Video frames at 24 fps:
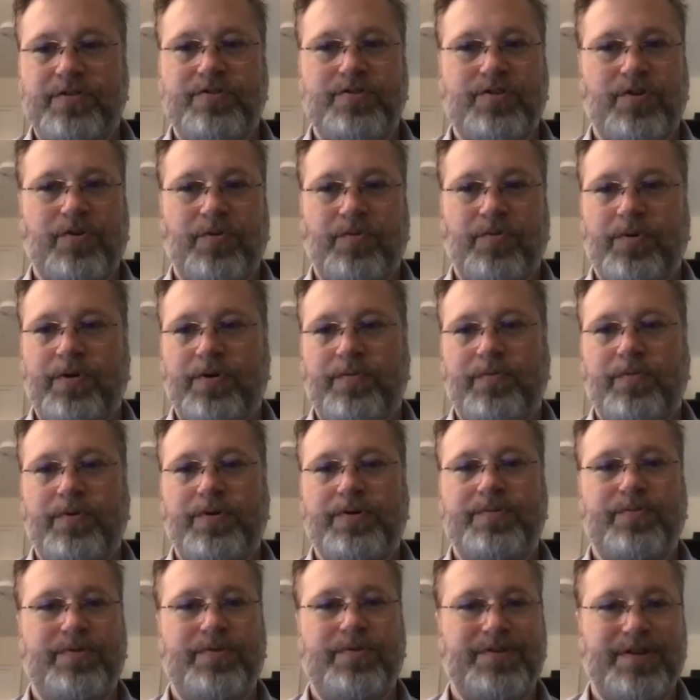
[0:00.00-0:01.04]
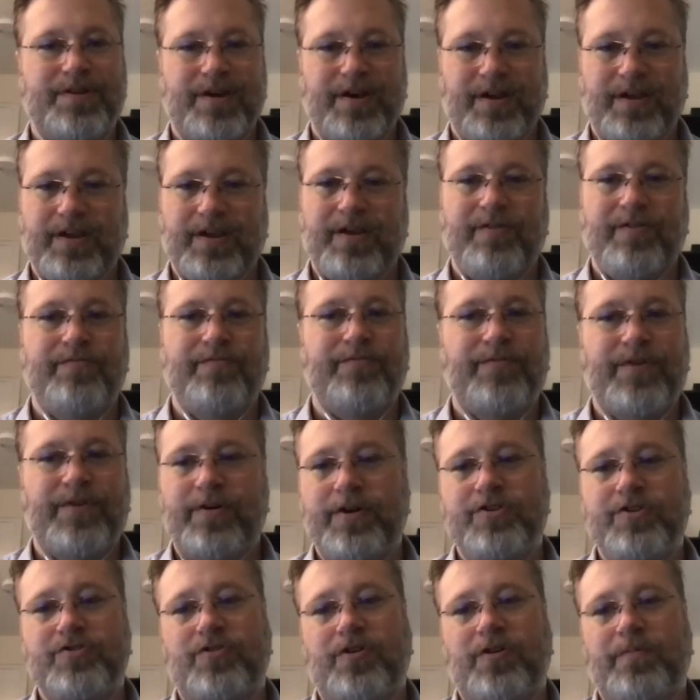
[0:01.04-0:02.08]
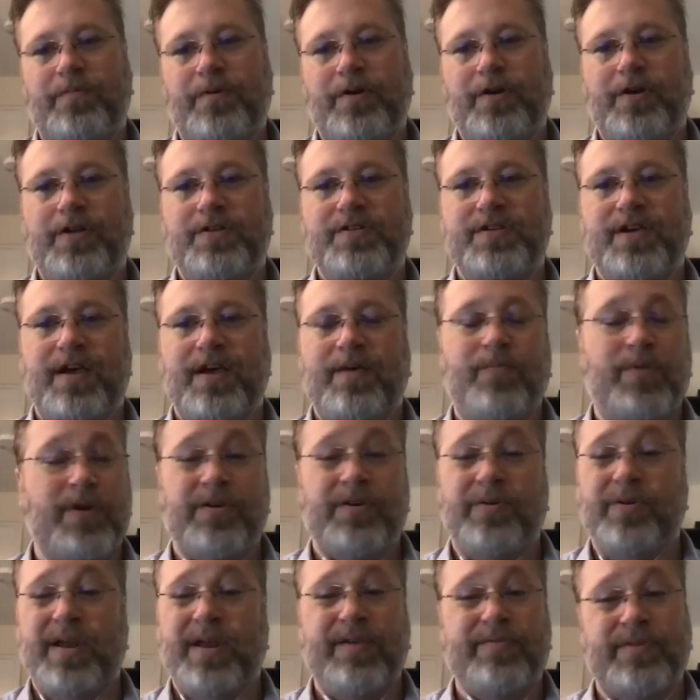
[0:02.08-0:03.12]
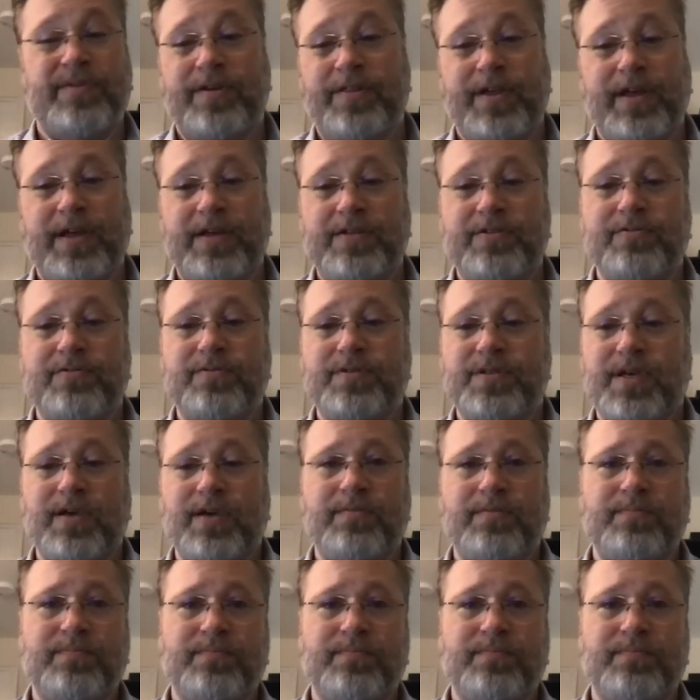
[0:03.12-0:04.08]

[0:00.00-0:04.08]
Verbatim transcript: So we're, we're, we're talking a very short period of time. We don't have all the answers yet.